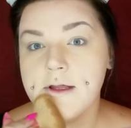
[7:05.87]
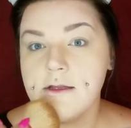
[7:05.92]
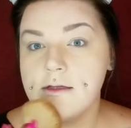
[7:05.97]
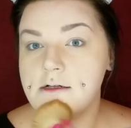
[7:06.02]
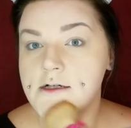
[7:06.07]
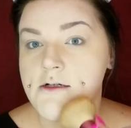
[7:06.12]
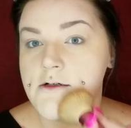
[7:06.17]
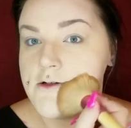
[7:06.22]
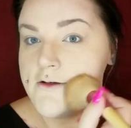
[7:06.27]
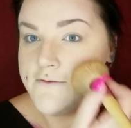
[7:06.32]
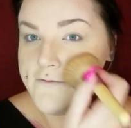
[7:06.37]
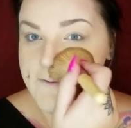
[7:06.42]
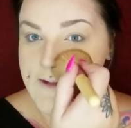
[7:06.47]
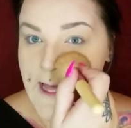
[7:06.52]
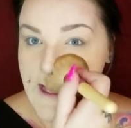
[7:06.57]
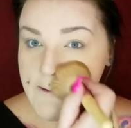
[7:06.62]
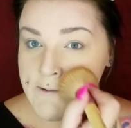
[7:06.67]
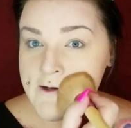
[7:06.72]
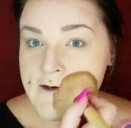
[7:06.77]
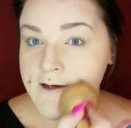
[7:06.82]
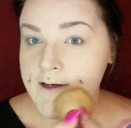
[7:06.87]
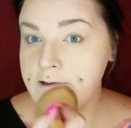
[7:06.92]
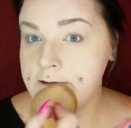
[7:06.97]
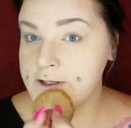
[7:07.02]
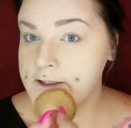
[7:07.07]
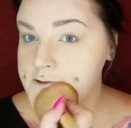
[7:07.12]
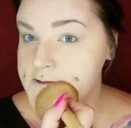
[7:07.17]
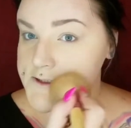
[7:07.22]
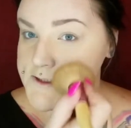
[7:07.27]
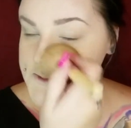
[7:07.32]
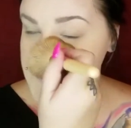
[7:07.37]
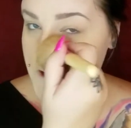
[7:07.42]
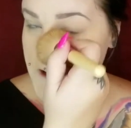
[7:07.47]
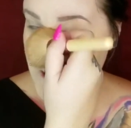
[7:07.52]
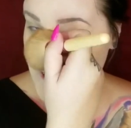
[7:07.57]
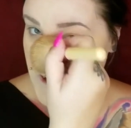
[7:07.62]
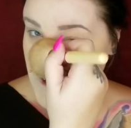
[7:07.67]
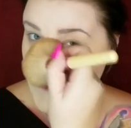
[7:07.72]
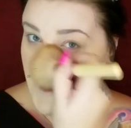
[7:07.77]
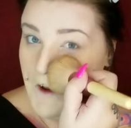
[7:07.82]
little flower ears?
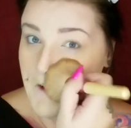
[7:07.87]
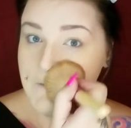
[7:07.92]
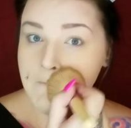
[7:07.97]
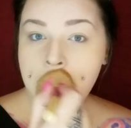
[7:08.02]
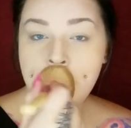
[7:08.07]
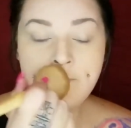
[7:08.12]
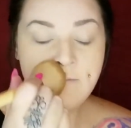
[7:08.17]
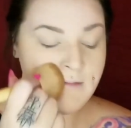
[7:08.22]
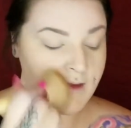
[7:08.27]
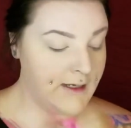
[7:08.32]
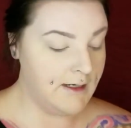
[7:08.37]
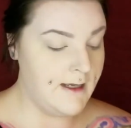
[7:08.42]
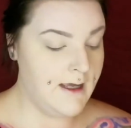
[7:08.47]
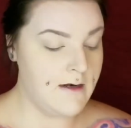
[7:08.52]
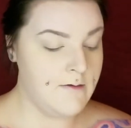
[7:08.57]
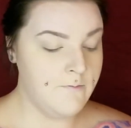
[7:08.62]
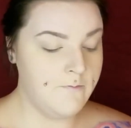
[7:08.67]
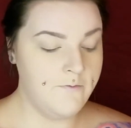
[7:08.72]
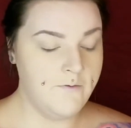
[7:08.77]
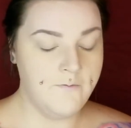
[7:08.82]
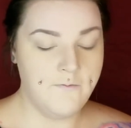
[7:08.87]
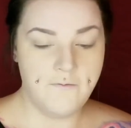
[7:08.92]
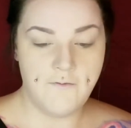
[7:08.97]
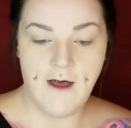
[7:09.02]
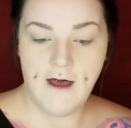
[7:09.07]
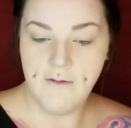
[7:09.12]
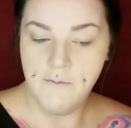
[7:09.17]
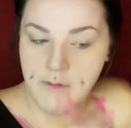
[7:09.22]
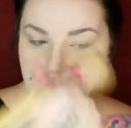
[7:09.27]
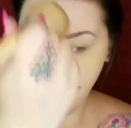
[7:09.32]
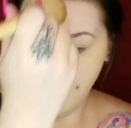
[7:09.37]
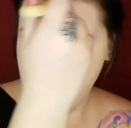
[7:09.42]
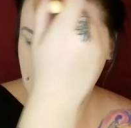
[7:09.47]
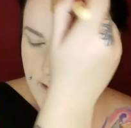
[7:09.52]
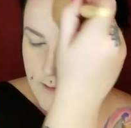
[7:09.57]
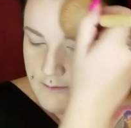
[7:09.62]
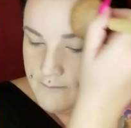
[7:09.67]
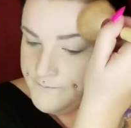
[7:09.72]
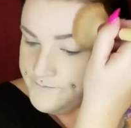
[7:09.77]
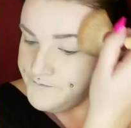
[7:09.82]
I got them from Five
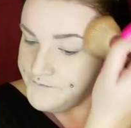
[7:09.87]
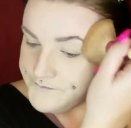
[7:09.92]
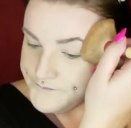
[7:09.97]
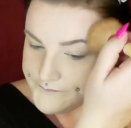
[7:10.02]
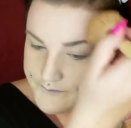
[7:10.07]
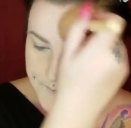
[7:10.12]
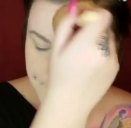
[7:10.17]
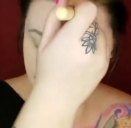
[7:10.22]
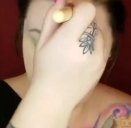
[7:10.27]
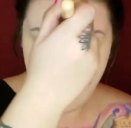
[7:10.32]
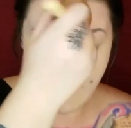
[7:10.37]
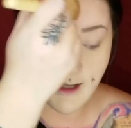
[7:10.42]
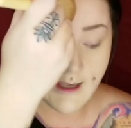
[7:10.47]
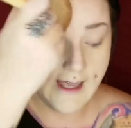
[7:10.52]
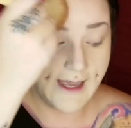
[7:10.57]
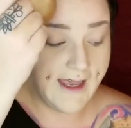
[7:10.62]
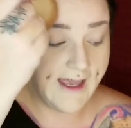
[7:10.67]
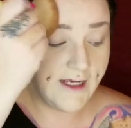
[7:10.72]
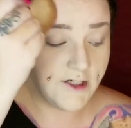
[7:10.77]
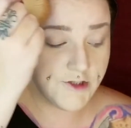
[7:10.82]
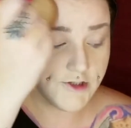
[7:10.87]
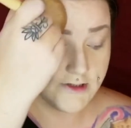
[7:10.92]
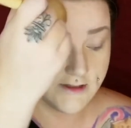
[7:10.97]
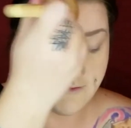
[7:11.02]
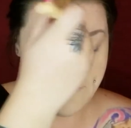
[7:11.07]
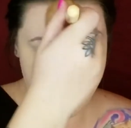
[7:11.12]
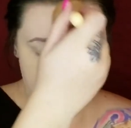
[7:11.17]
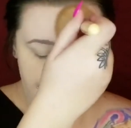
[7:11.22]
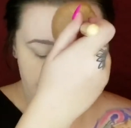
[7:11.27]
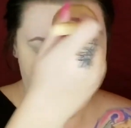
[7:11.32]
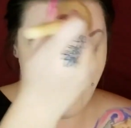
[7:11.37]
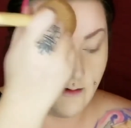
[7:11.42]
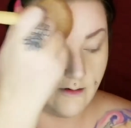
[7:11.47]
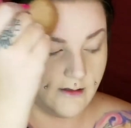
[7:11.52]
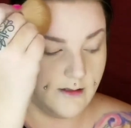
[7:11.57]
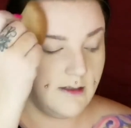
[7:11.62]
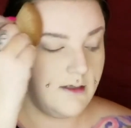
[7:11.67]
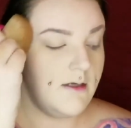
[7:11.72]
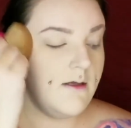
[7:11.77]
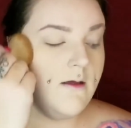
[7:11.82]
Below. I actually
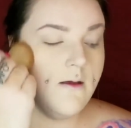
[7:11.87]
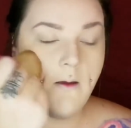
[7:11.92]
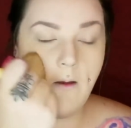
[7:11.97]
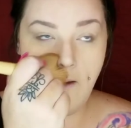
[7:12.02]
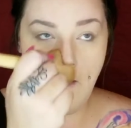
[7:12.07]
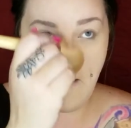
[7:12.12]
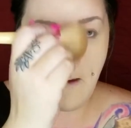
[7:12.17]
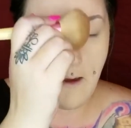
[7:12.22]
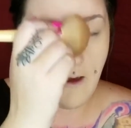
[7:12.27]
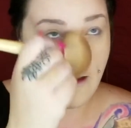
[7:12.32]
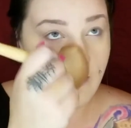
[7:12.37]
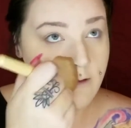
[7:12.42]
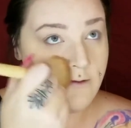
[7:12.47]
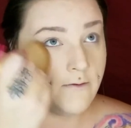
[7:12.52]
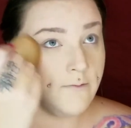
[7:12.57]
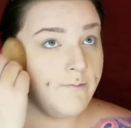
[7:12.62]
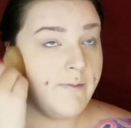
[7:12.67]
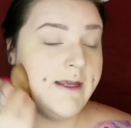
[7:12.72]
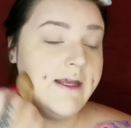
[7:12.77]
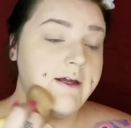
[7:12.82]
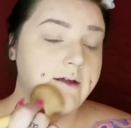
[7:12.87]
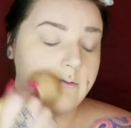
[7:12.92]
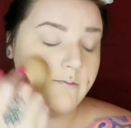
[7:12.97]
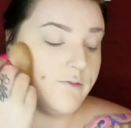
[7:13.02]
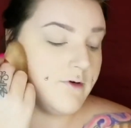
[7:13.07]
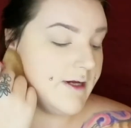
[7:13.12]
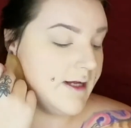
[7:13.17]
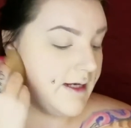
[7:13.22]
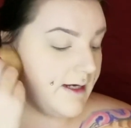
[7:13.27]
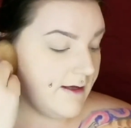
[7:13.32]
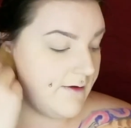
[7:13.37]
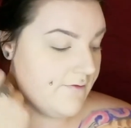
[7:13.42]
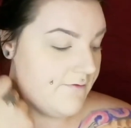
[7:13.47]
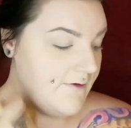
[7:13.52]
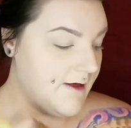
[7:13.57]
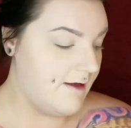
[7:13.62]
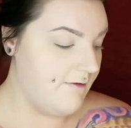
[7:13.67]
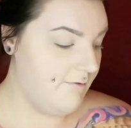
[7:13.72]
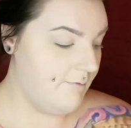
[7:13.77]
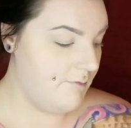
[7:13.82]
found a new makeup brand at
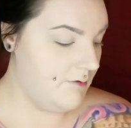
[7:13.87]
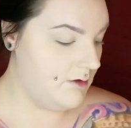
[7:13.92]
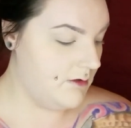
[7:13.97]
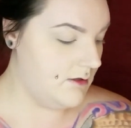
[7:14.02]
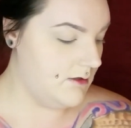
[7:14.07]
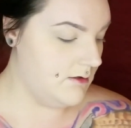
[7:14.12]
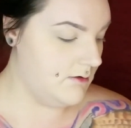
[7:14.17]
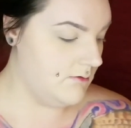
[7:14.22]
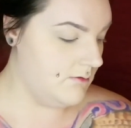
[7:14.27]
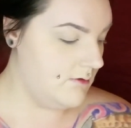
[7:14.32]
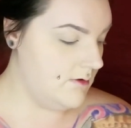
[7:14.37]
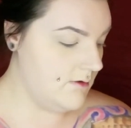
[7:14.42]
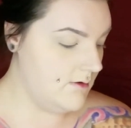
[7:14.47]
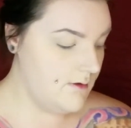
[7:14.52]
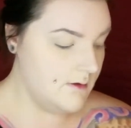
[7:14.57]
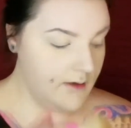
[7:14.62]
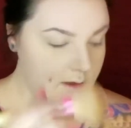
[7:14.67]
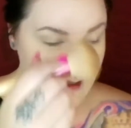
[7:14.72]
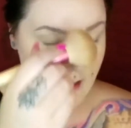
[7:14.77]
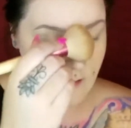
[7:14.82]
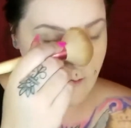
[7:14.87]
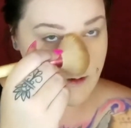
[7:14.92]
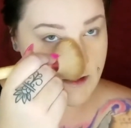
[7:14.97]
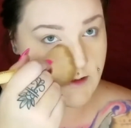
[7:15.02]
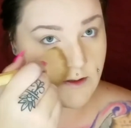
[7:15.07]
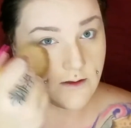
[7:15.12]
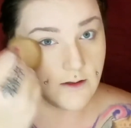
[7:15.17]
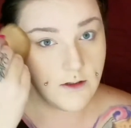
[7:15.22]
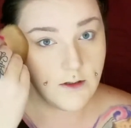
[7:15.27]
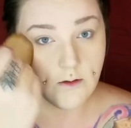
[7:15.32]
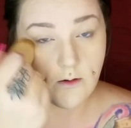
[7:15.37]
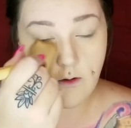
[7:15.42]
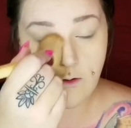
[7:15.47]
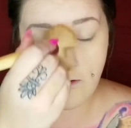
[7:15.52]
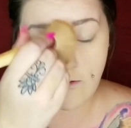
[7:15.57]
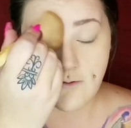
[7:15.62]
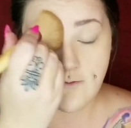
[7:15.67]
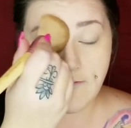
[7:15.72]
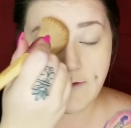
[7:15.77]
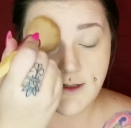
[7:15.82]
Five Below. I was going to do a
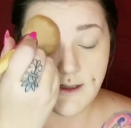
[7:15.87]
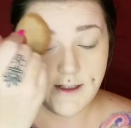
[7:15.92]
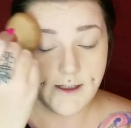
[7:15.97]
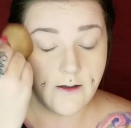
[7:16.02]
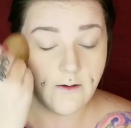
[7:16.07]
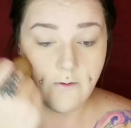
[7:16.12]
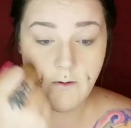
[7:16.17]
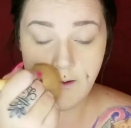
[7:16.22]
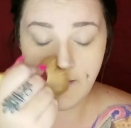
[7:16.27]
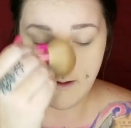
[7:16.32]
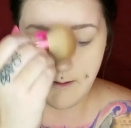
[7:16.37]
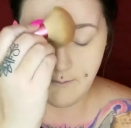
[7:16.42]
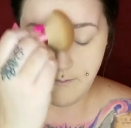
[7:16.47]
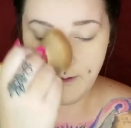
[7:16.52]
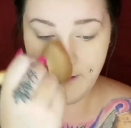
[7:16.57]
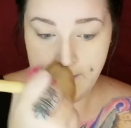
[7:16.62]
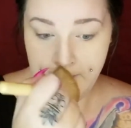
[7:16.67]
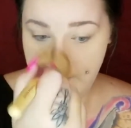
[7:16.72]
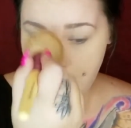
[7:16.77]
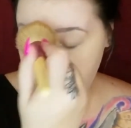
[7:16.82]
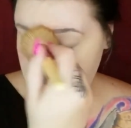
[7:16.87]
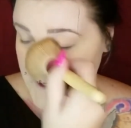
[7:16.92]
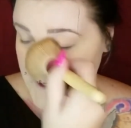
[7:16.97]
whole video on it, but